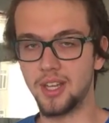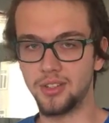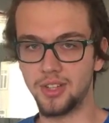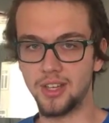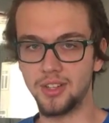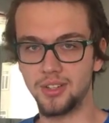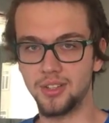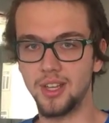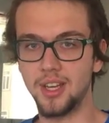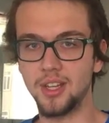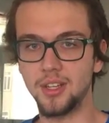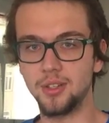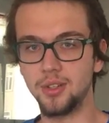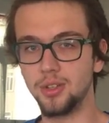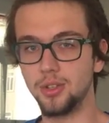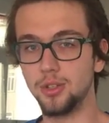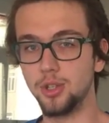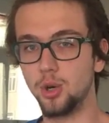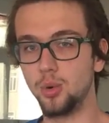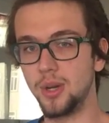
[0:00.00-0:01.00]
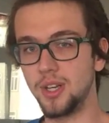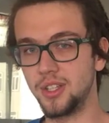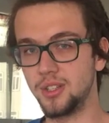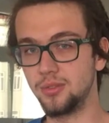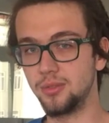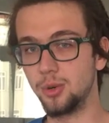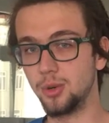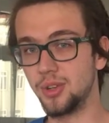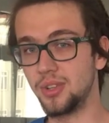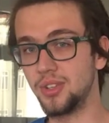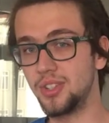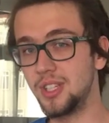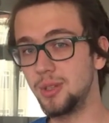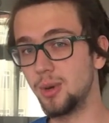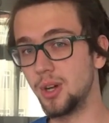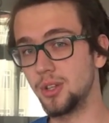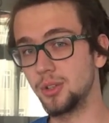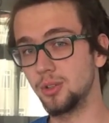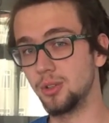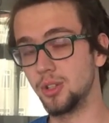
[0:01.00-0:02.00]
as I said, there's no way to foresee
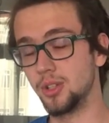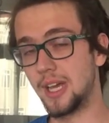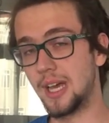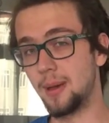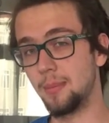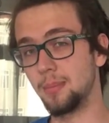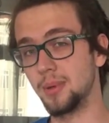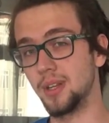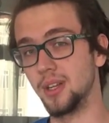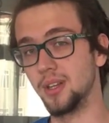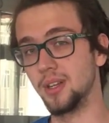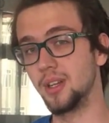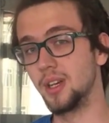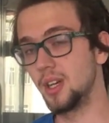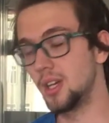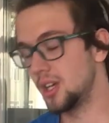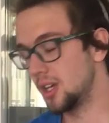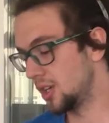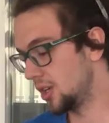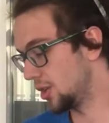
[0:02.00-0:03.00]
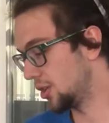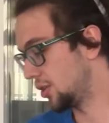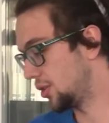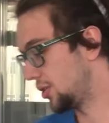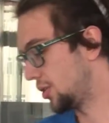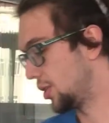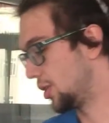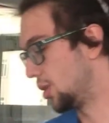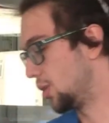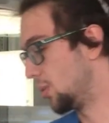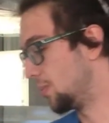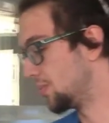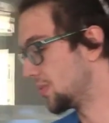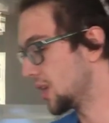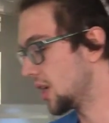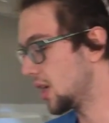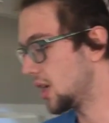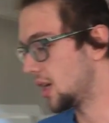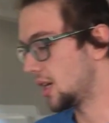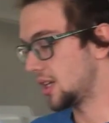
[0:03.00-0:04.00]
what's going to happen. So
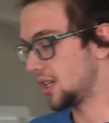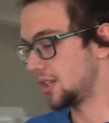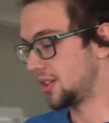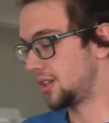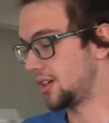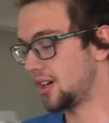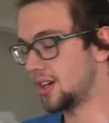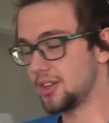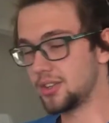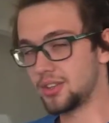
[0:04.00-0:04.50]
there are